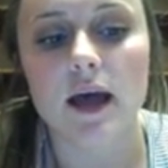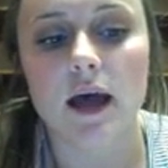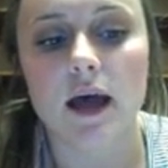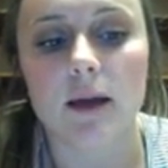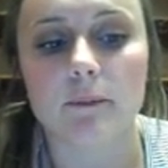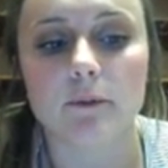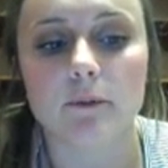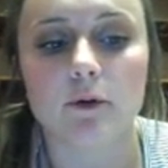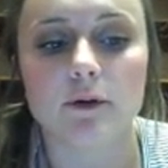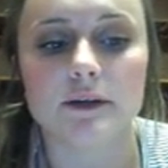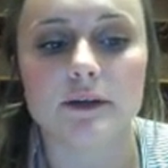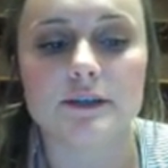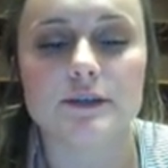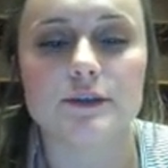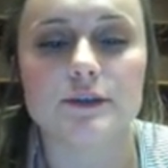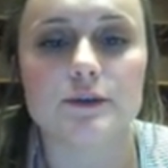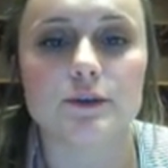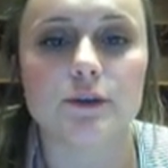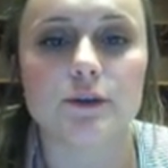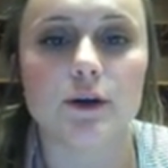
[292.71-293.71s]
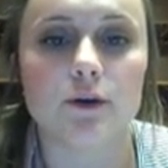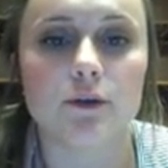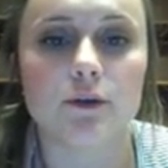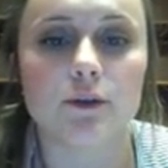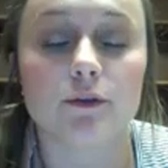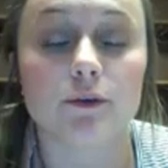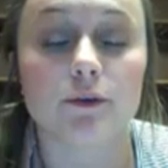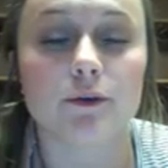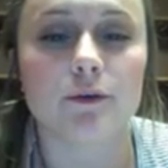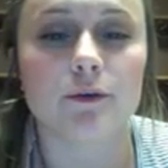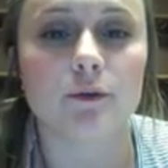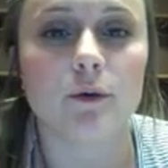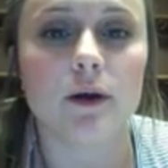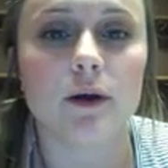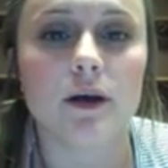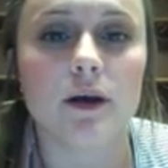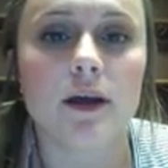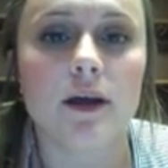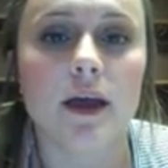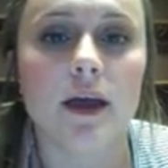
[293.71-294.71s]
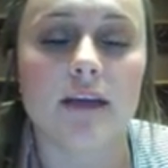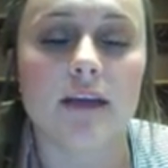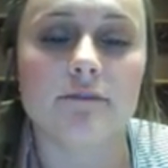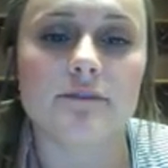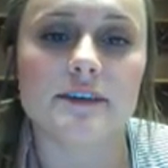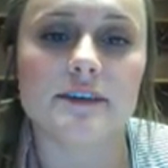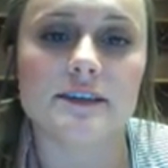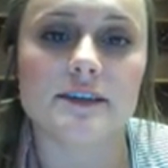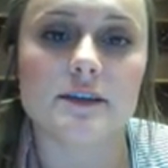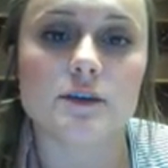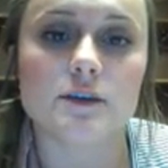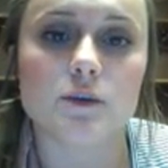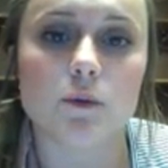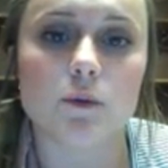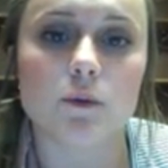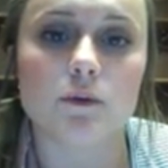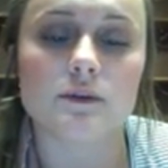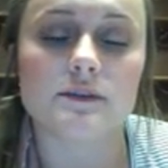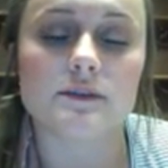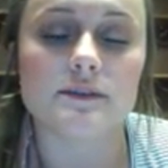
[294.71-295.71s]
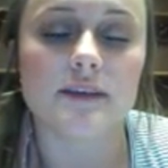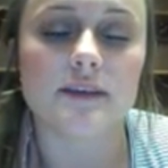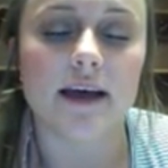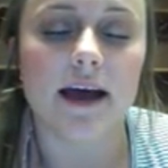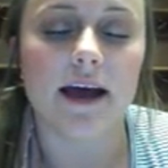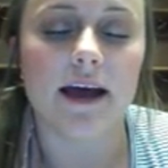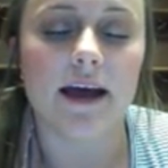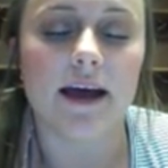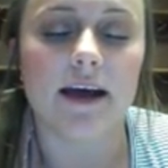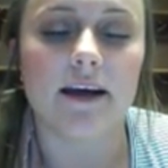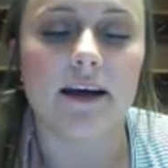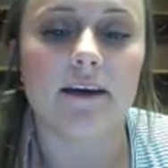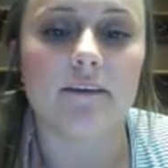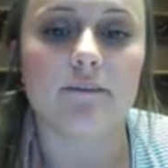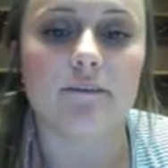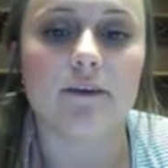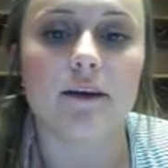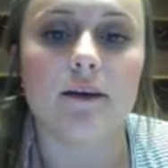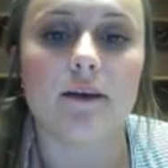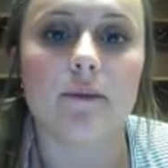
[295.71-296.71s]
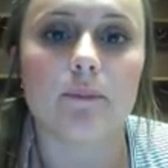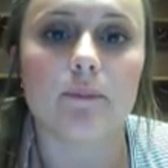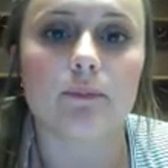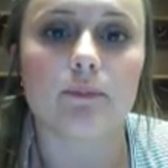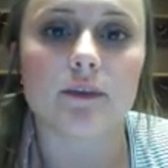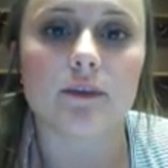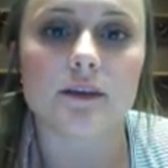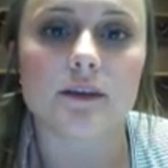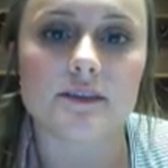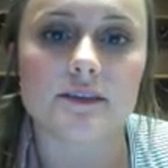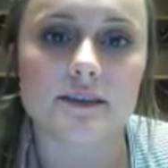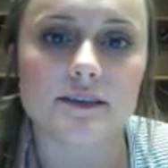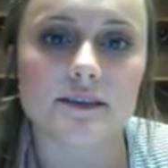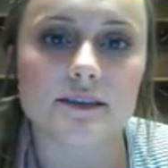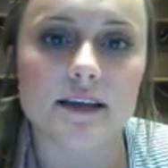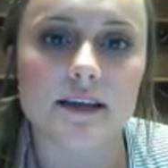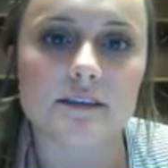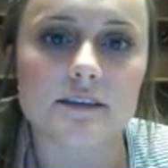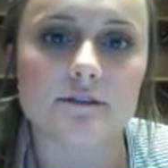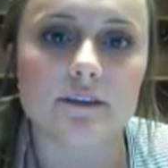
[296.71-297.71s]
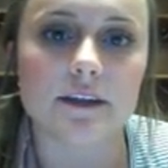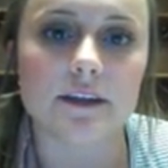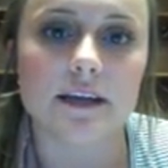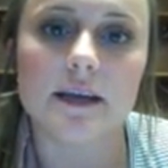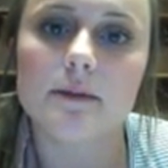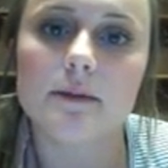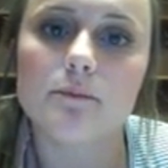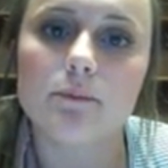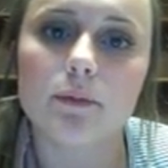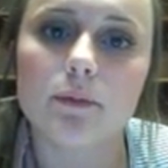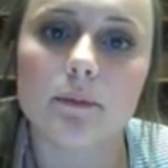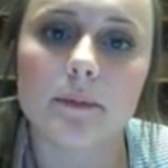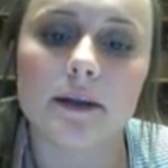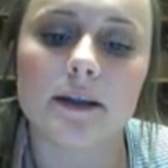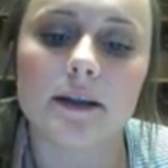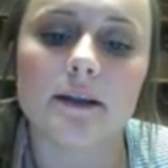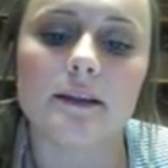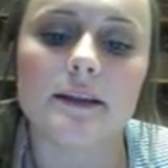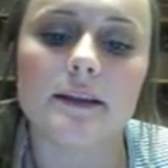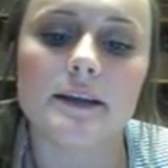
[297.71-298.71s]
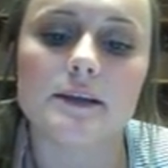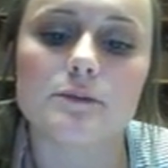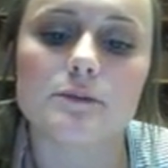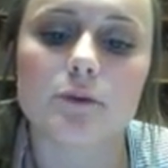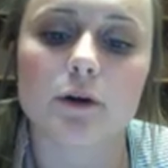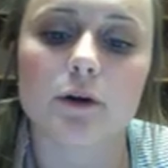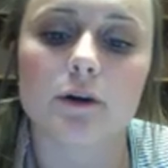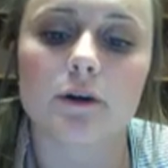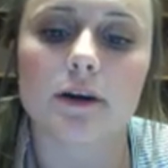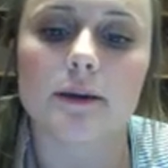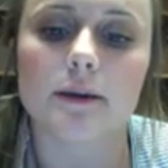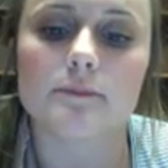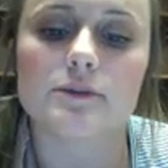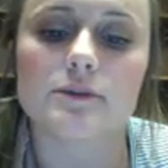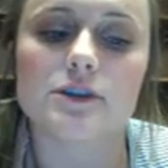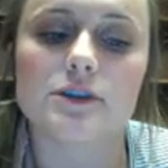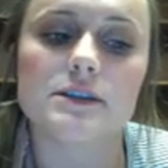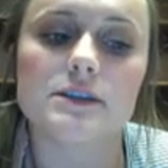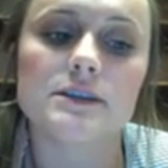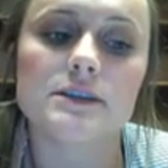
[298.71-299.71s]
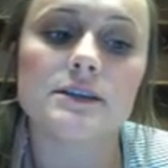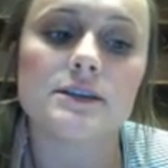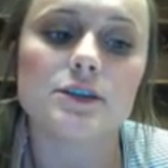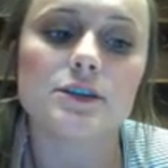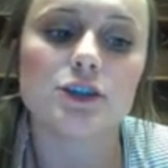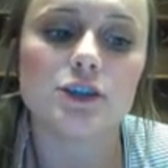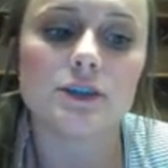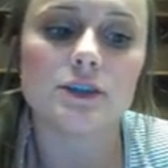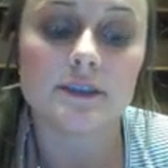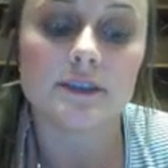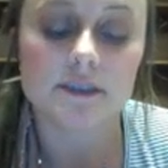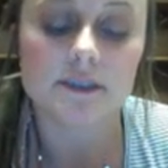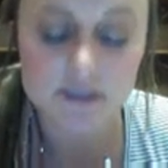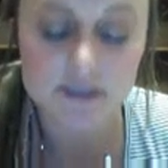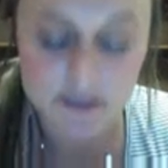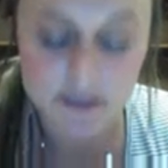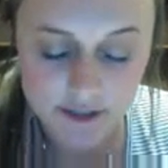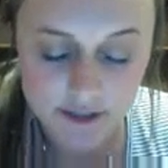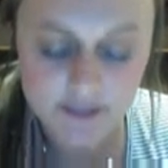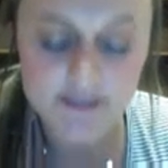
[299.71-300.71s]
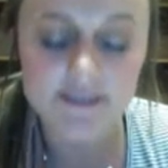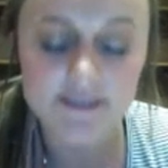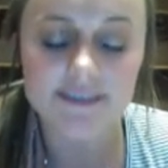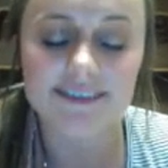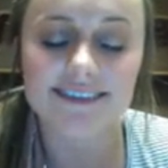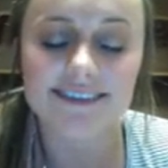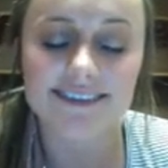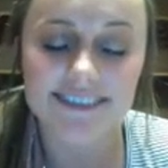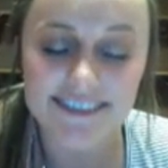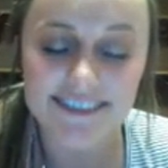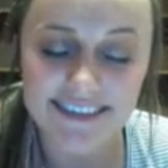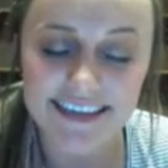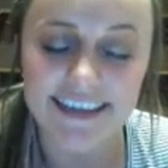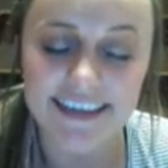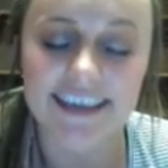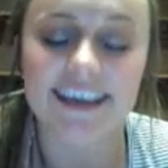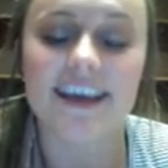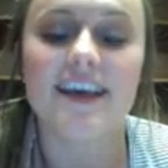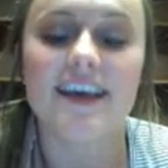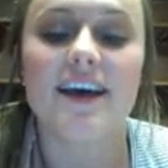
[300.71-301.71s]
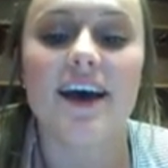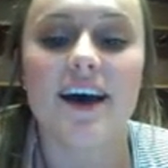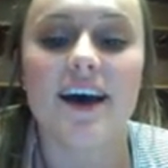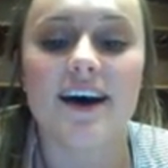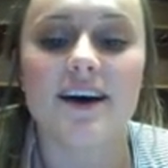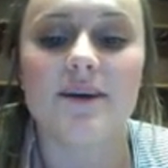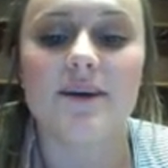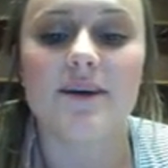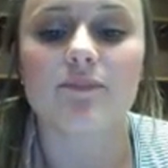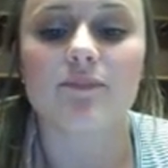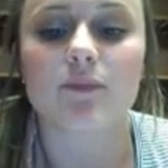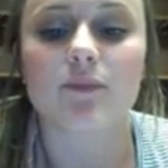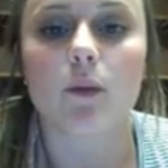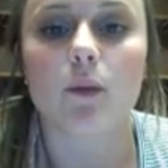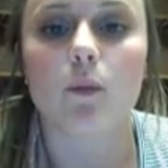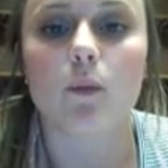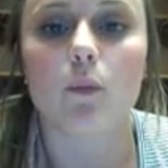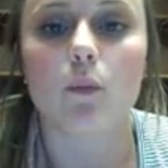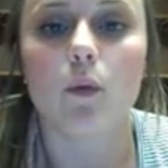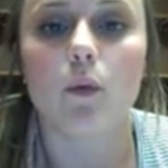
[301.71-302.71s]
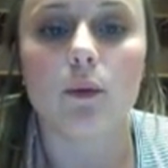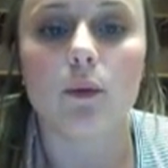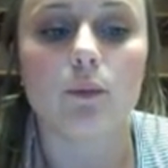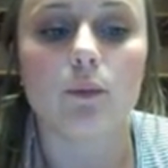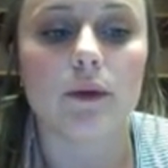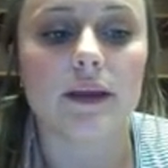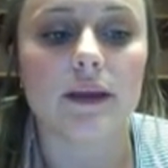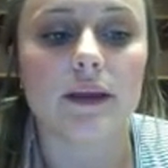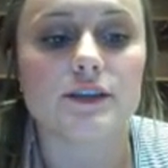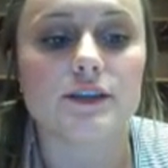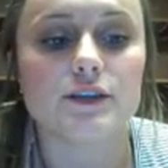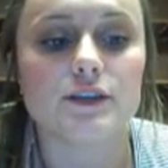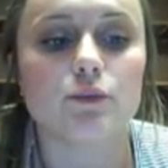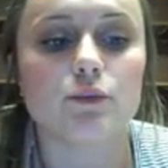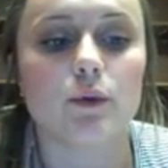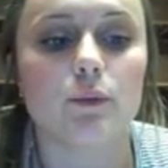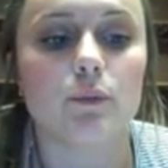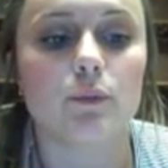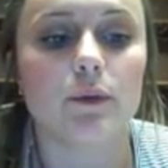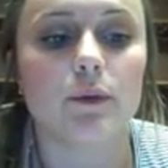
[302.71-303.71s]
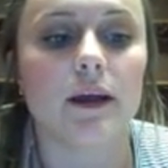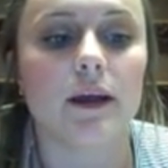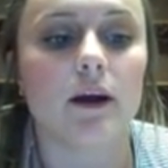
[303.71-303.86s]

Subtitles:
I'm going to go through and visit schools that have successfully implemented these programs to just see what we can do when we